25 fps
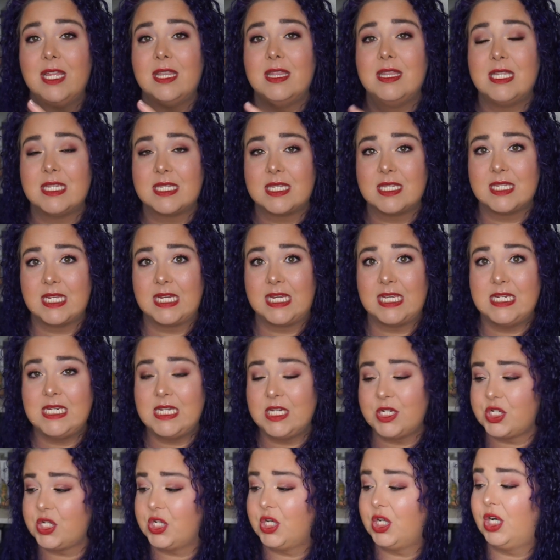This is a
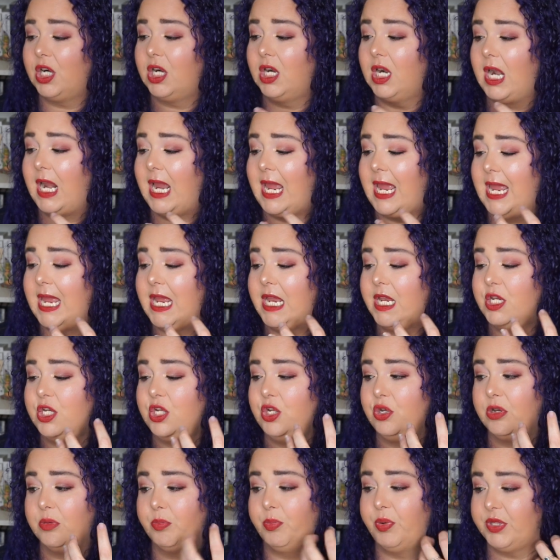conditioner and
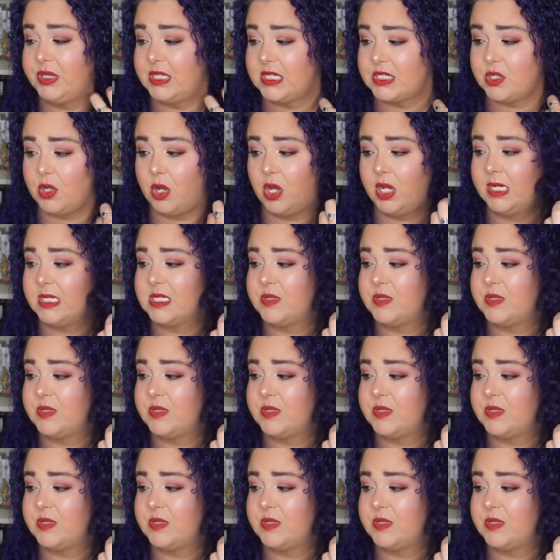you can put this on.